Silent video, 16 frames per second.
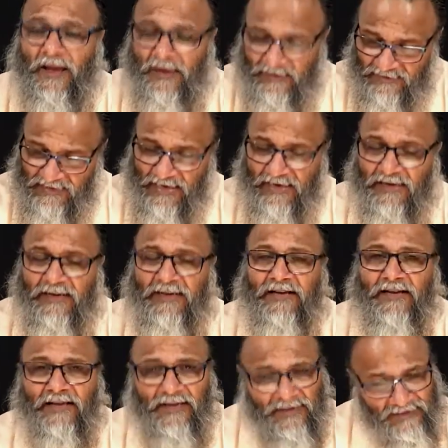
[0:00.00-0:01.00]
Exactly,
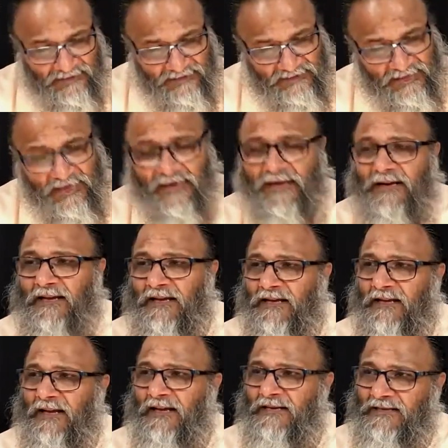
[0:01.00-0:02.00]
exactly,
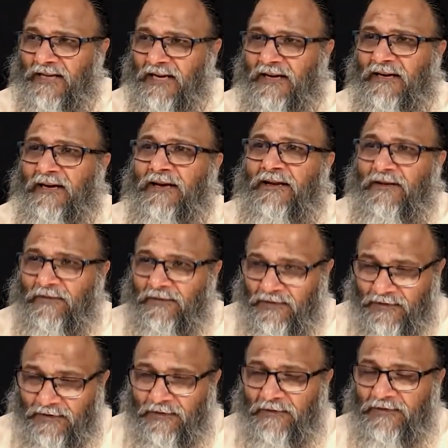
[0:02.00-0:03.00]
exact.
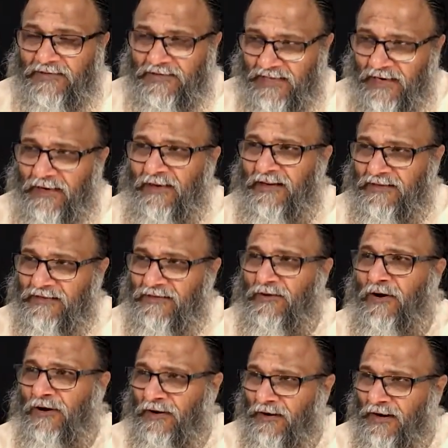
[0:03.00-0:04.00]
Sun does
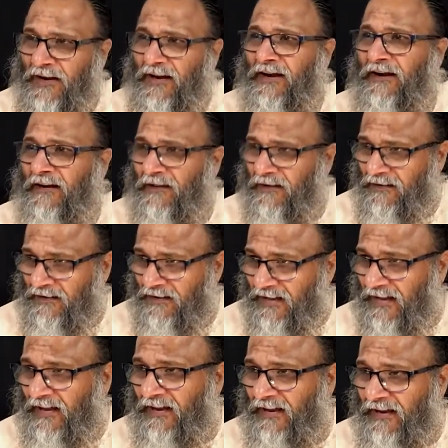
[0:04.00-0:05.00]
not need
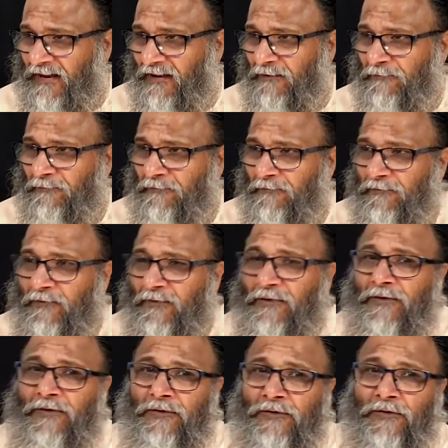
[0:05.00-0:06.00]
day
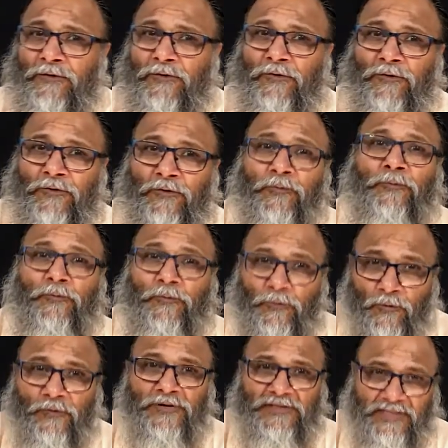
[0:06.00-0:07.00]
to
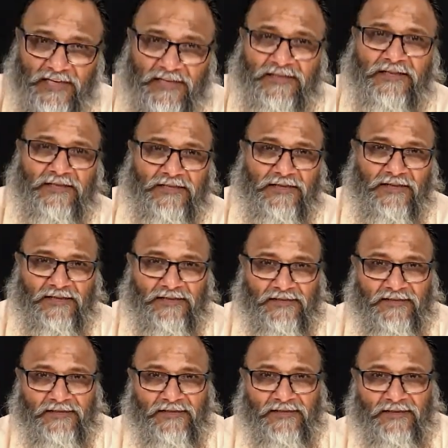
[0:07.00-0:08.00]
prove its
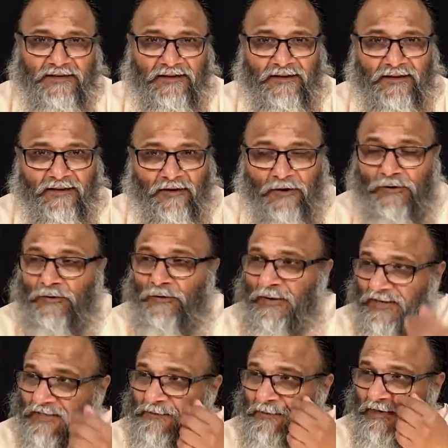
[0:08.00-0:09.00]
existence or to
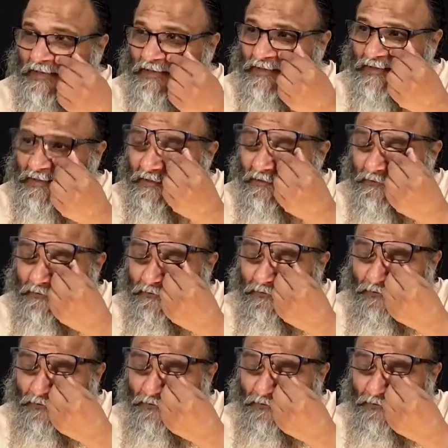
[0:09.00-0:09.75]
express.